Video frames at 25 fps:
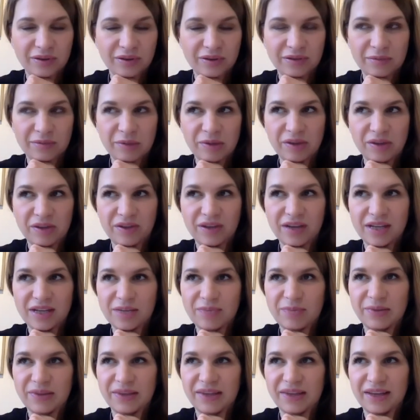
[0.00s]
about you guys,
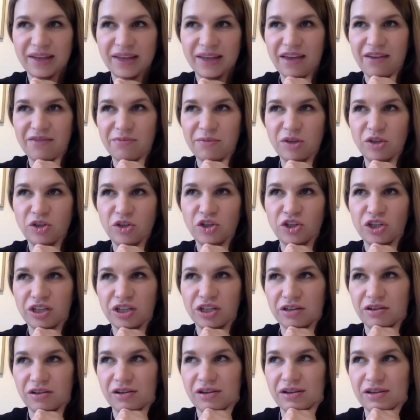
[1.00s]
but that gave me
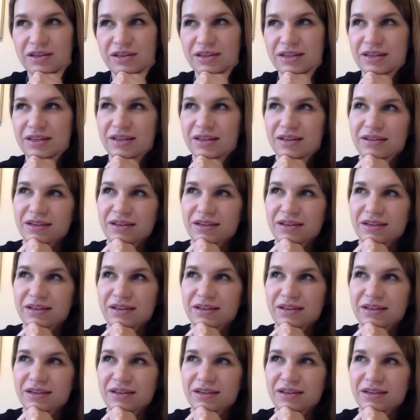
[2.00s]
chills.